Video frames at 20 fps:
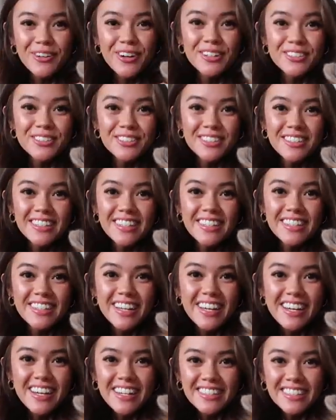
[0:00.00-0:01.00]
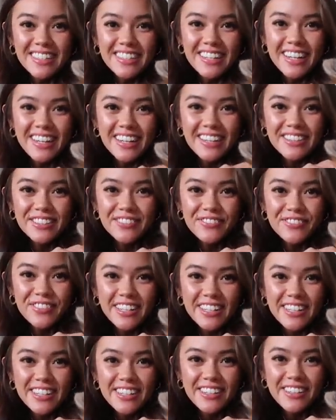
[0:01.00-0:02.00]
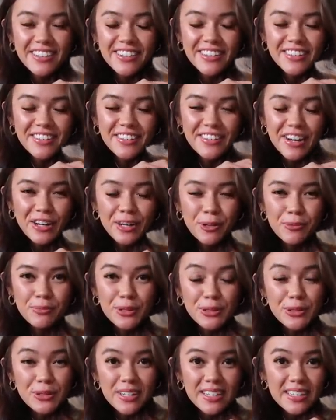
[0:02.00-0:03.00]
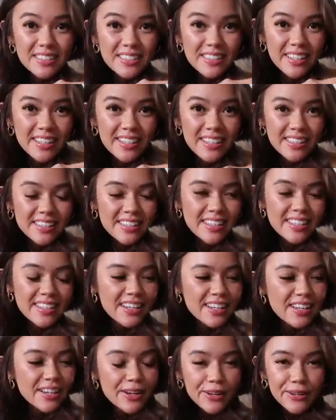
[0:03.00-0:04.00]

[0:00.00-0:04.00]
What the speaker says: watching today's video. I hope that you guys liked it.